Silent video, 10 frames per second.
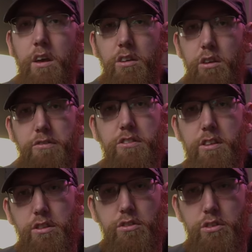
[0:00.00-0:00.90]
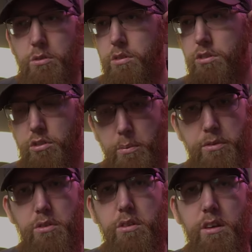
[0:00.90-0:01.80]
You don't have to sit through and scrub
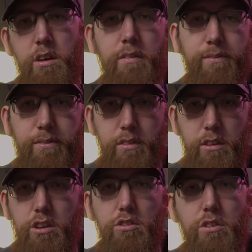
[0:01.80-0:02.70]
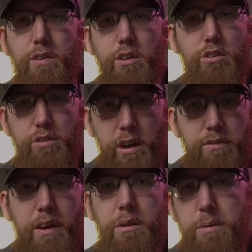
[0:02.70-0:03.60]
through the YouTube video trying
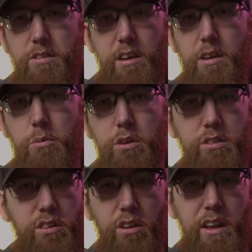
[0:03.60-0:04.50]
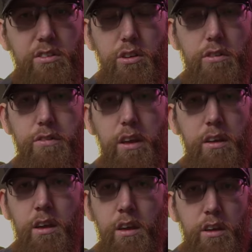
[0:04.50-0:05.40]
to find the bits that you want, all that sort of thing.